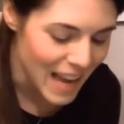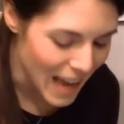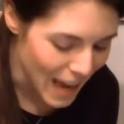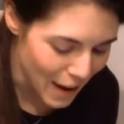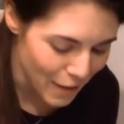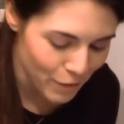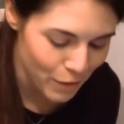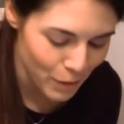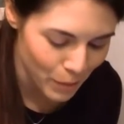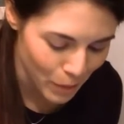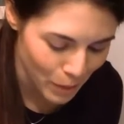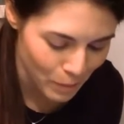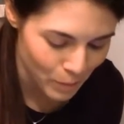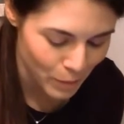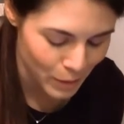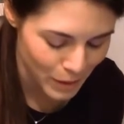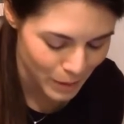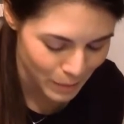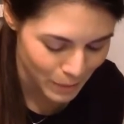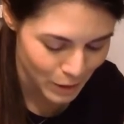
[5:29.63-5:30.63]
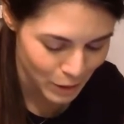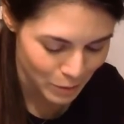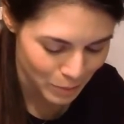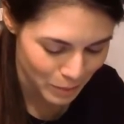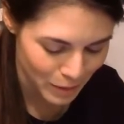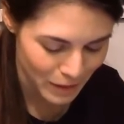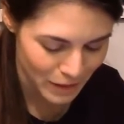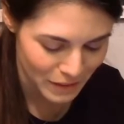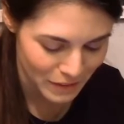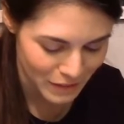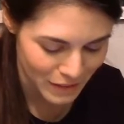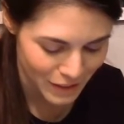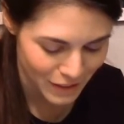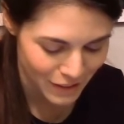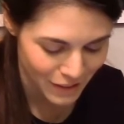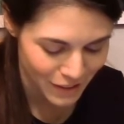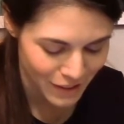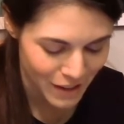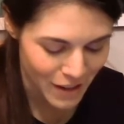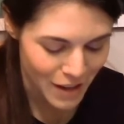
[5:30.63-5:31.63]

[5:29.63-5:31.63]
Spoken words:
Everyone pretty much believes her.